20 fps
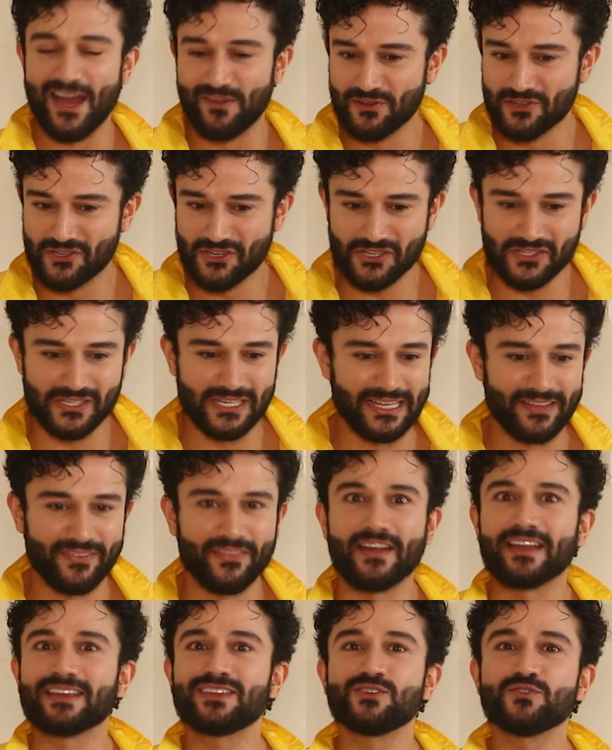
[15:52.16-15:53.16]
I will just say
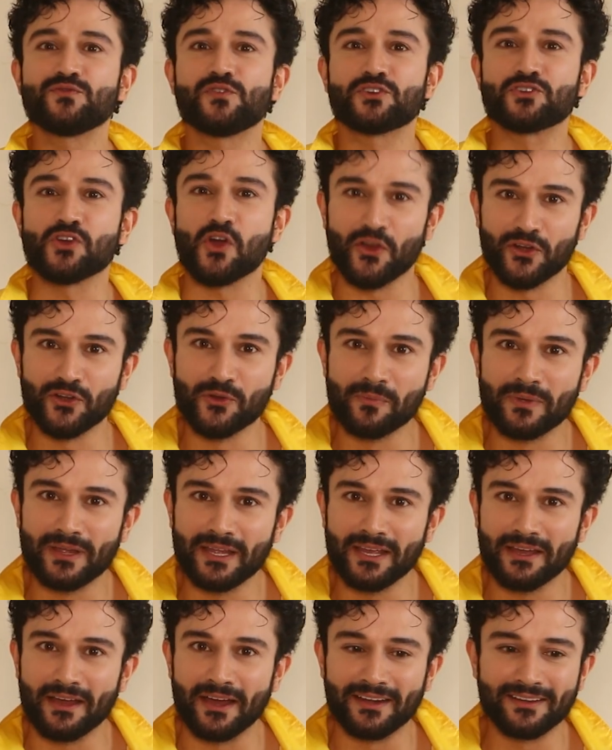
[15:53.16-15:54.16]
thank you for talking to
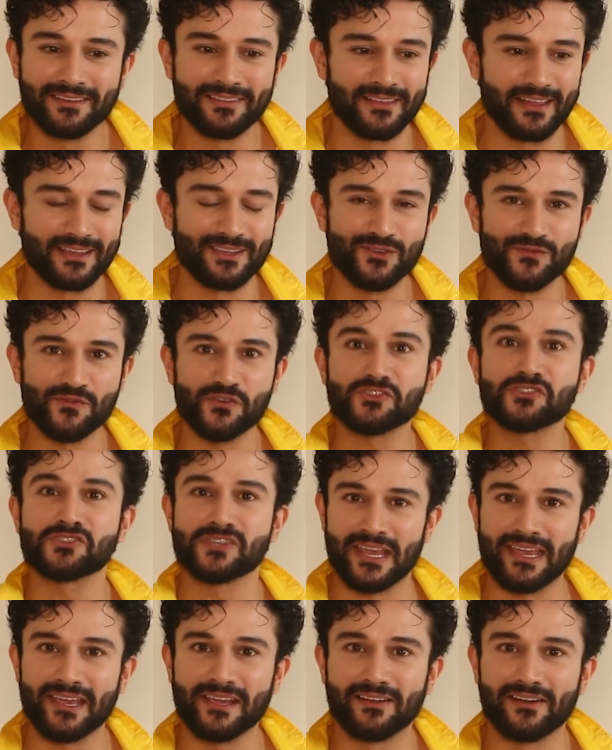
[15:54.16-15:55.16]
me and thank you for
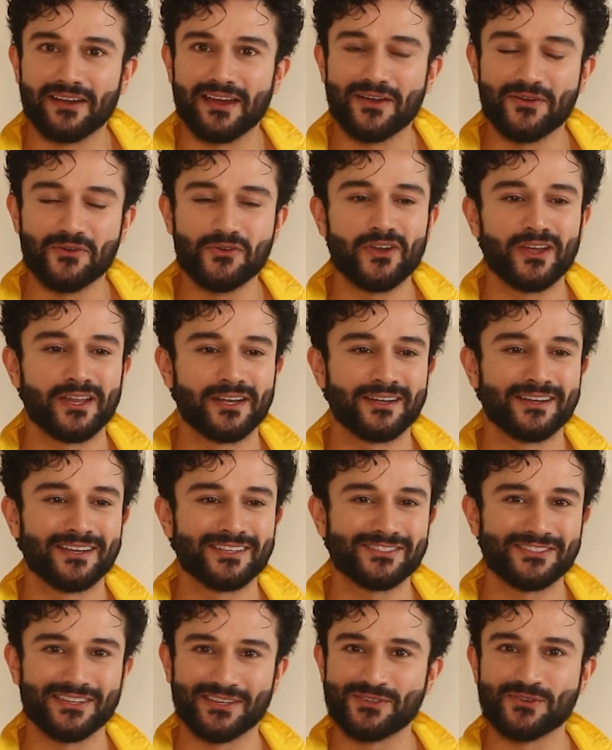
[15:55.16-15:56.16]
sticking around and
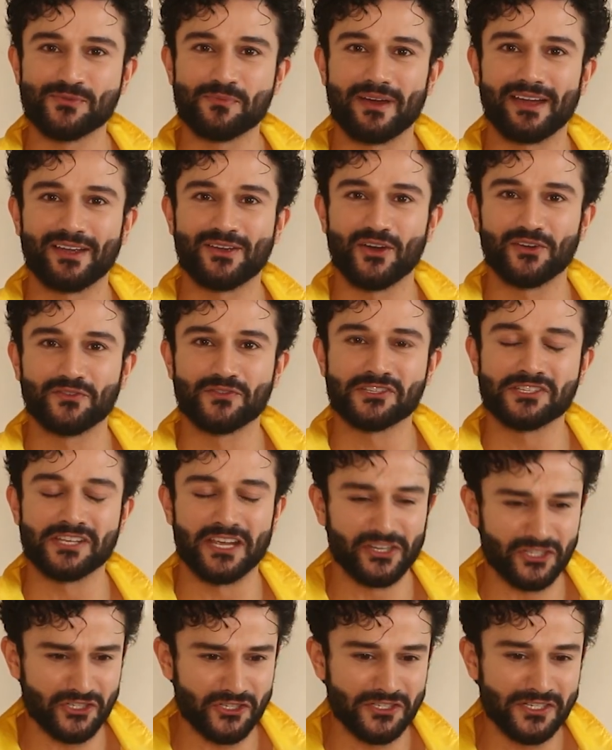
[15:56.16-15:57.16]
listening to my
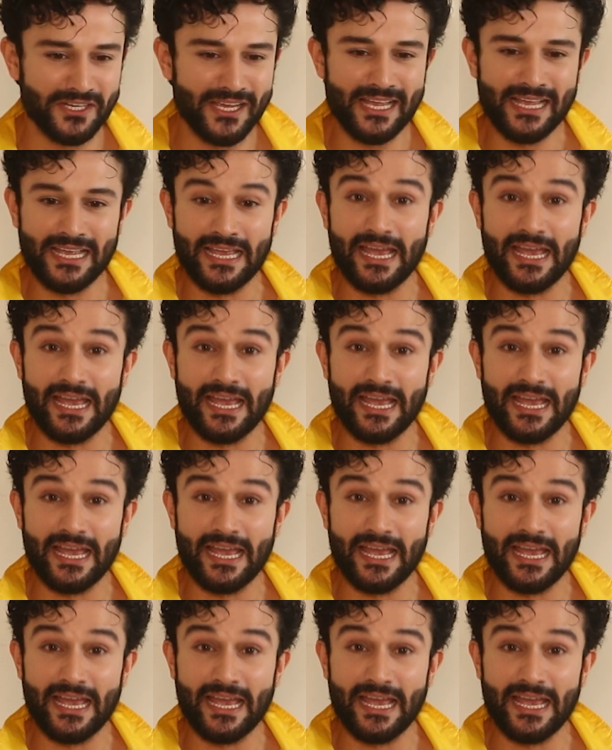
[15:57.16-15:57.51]
conversation.